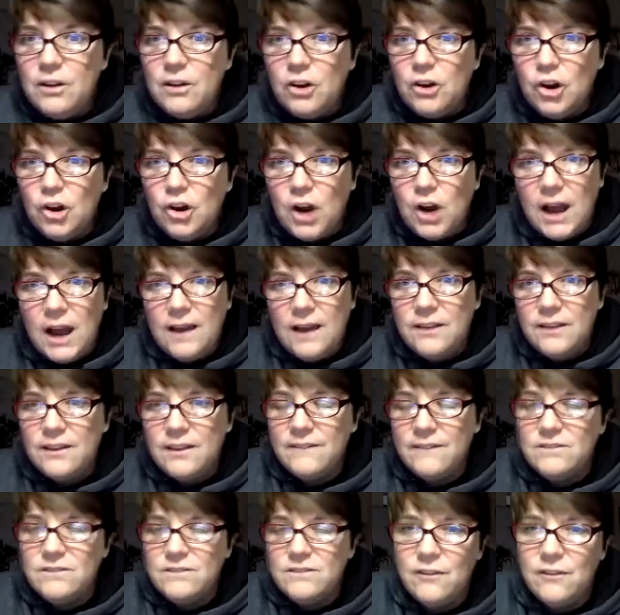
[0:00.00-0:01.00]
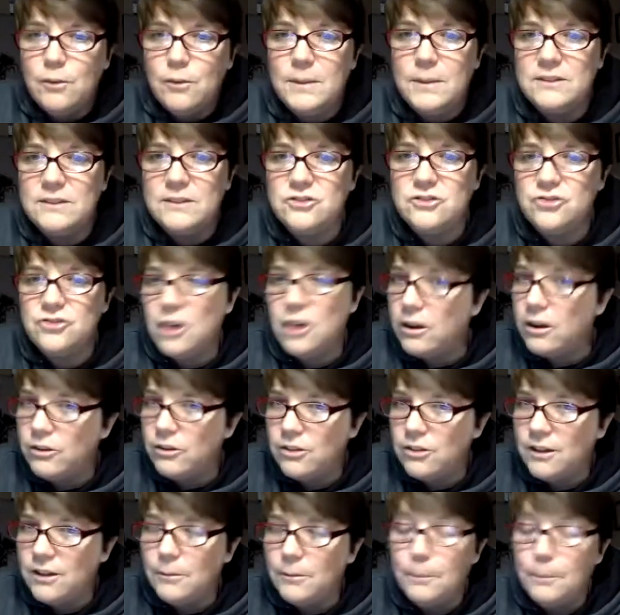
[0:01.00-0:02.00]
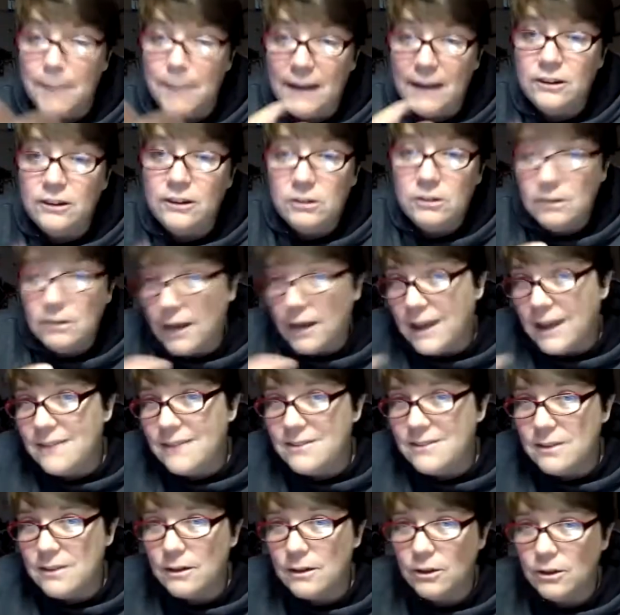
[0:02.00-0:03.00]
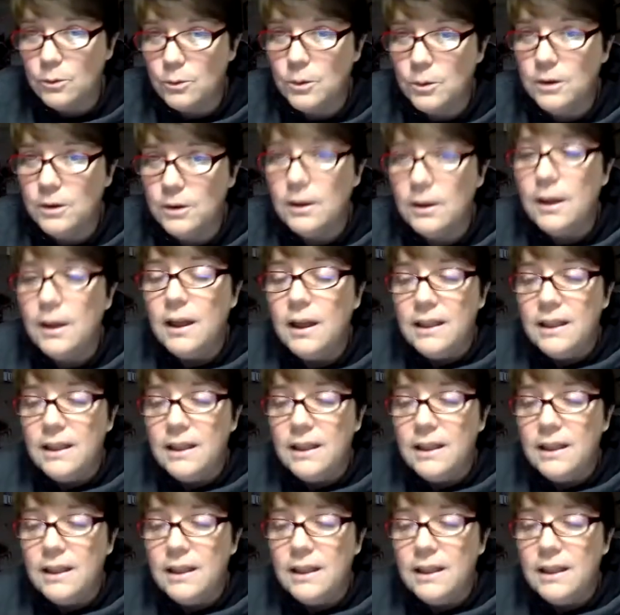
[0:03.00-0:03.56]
her eyes have never been better, I guess is a good word.